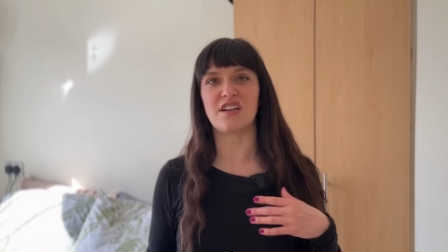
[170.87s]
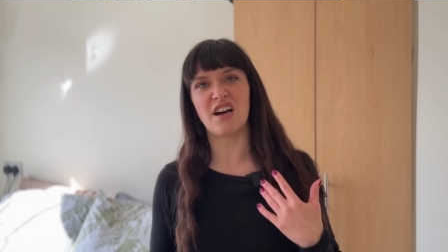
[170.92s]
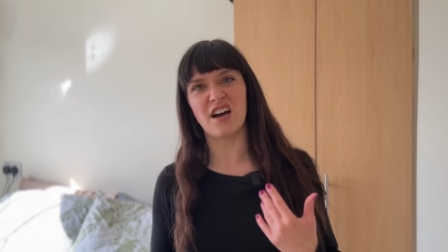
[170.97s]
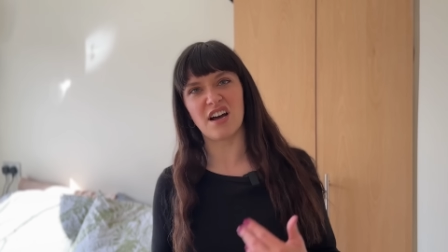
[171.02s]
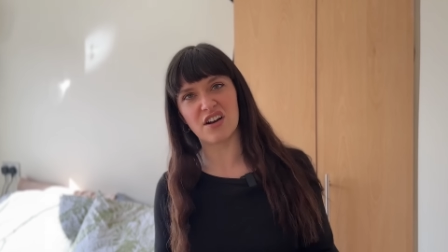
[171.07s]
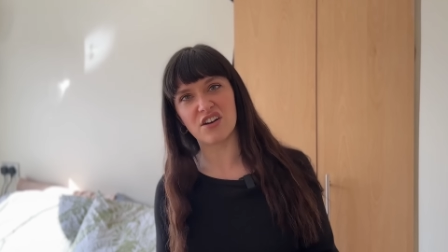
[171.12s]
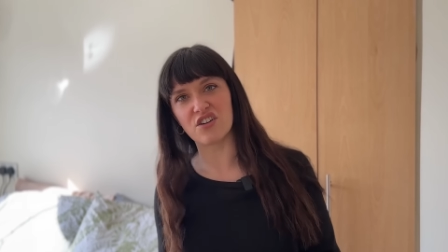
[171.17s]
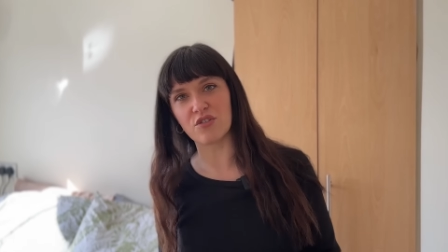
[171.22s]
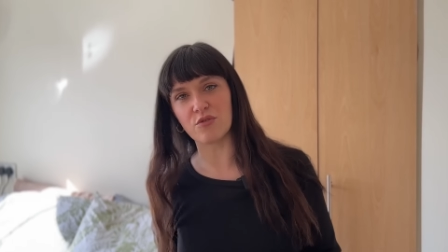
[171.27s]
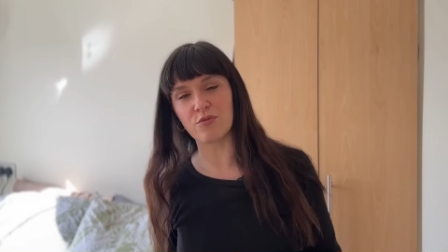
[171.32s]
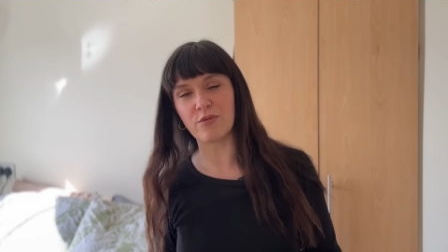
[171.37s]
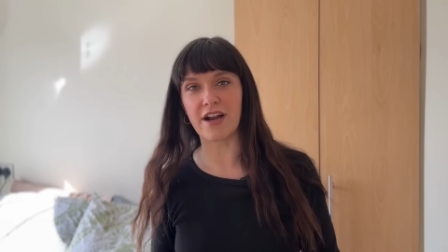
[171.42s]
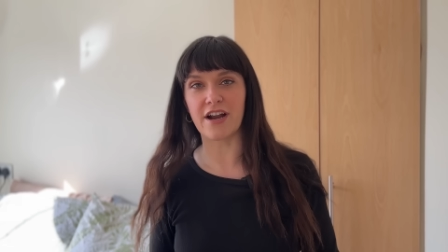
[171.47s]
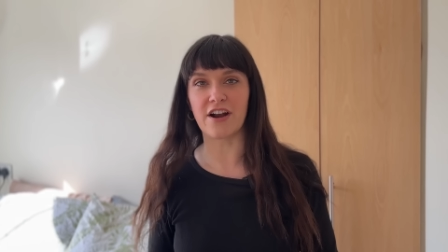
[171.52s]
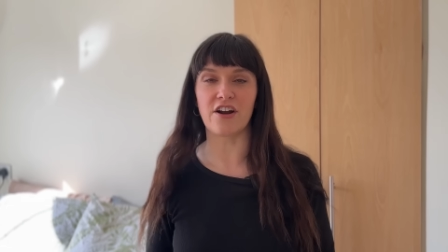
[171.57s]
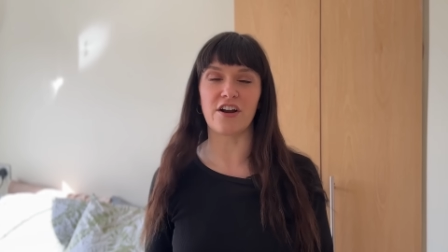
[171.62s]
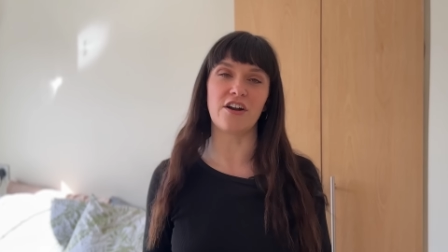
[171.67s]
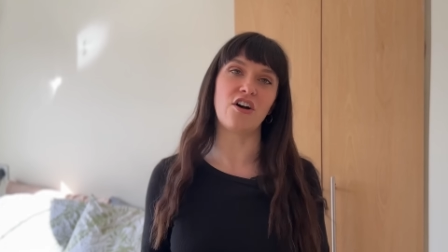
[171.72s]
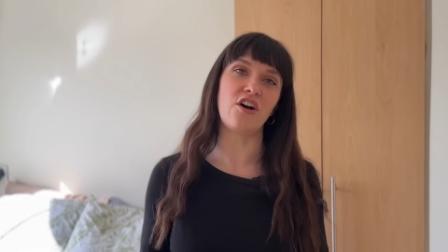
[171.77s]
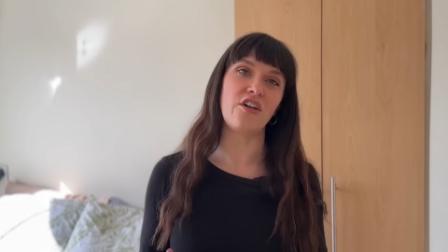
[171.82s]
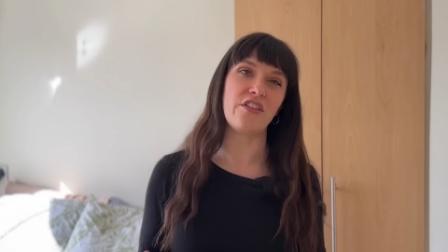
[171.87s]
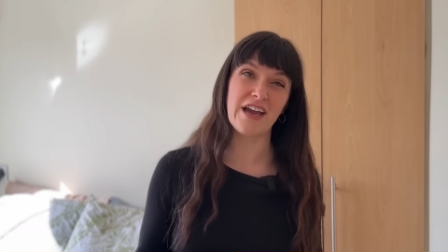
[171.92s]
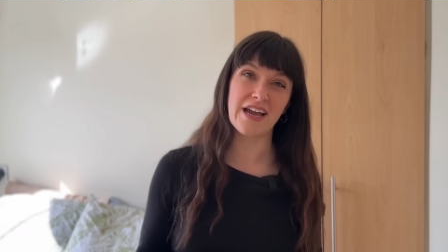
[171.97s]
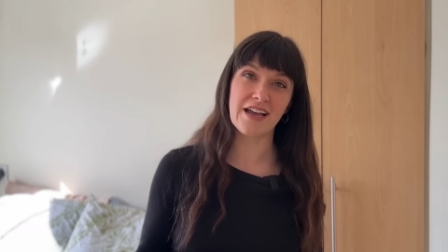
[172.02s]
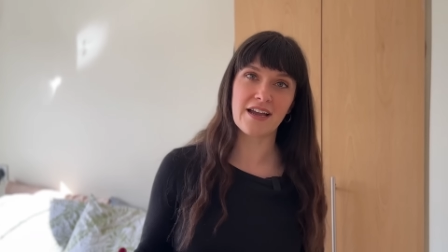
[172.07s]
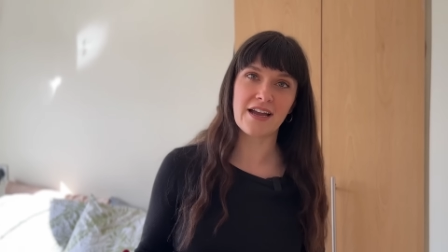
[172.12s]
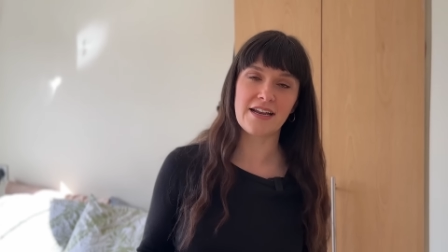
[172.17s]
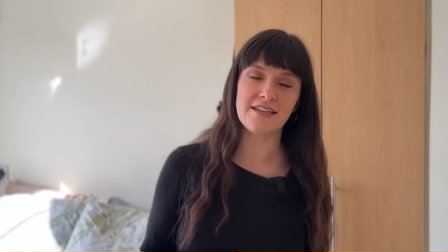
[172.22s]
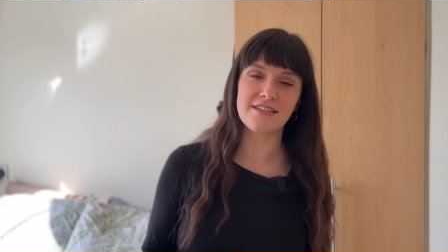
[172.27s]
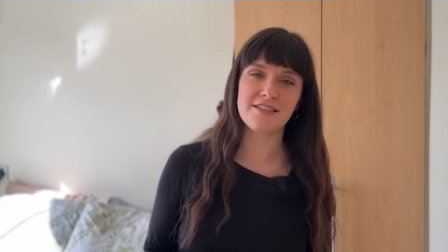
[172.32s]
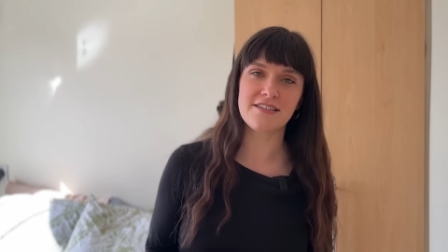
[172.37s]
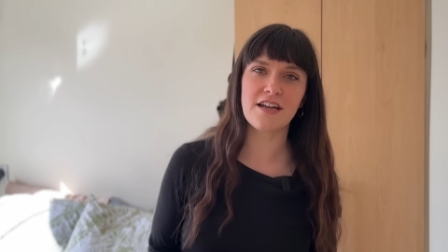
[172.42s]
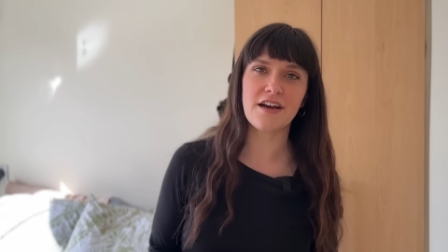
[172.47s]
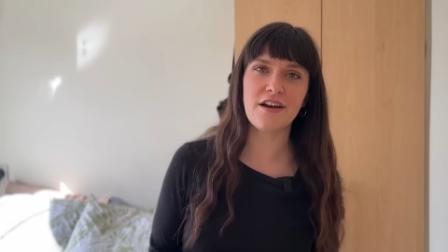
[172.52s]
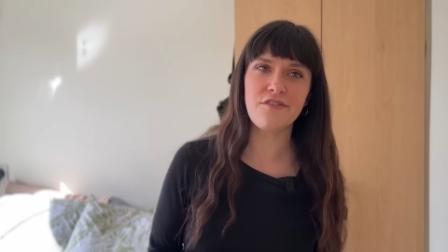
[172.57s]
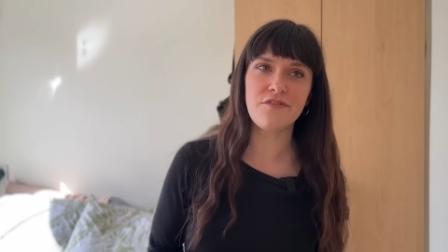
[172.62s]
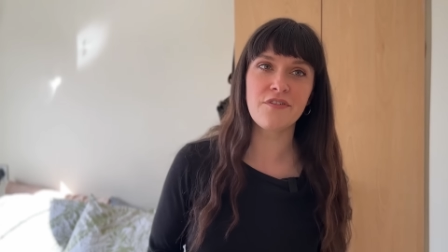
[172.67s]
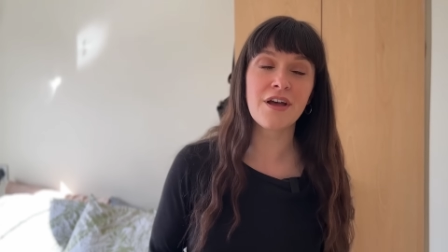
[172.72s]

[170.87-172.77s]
underwear and all that kind of stuff.